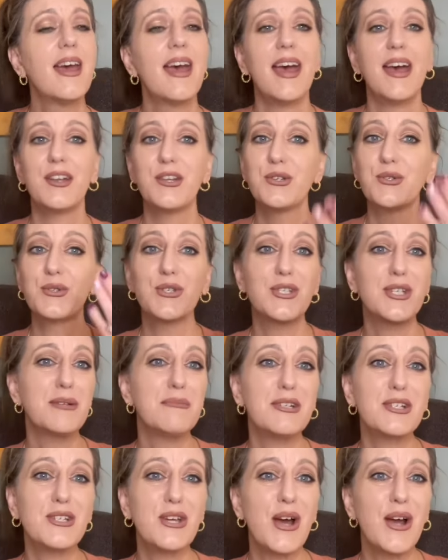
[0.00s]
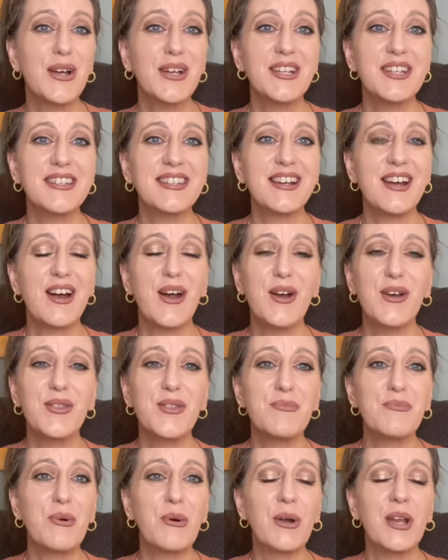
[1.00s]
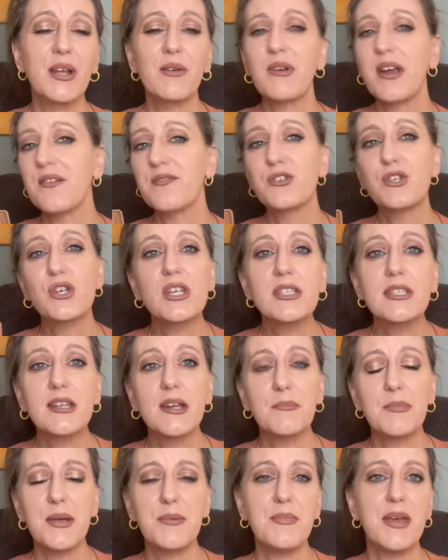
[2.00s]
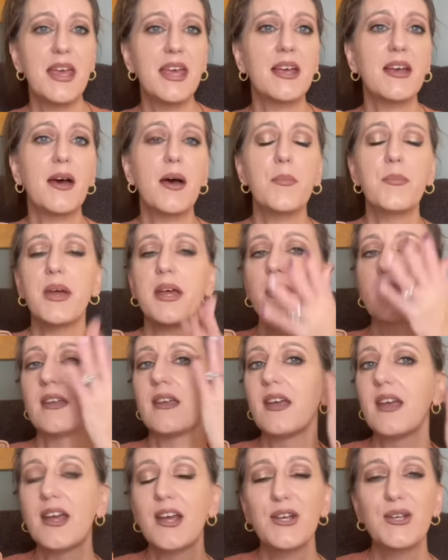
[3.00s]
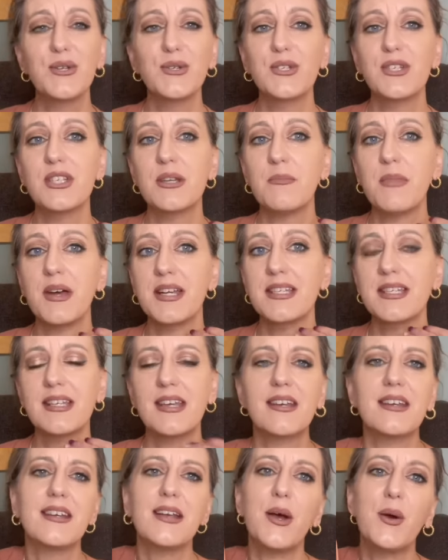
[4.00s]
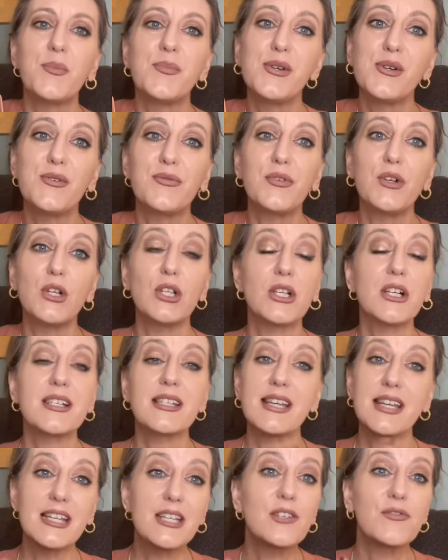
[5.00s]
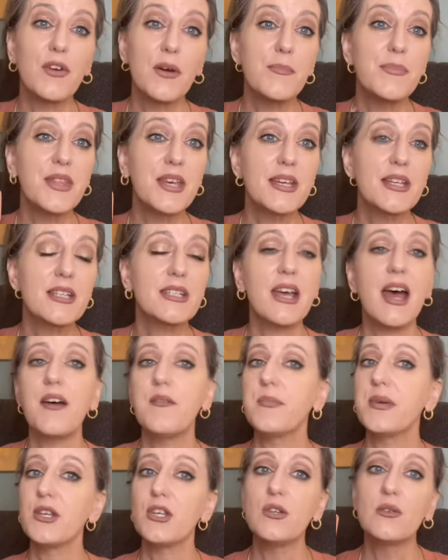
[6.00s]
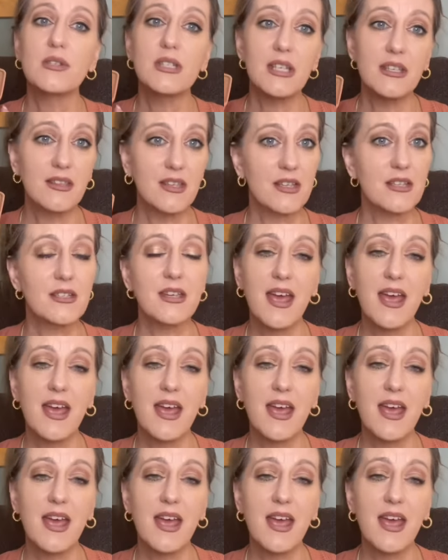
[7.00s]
and you'll see me talking in the car in the morning when I've just done my makeup, and you'll see my skin and how beautiful it looks. It's from this. I've been using this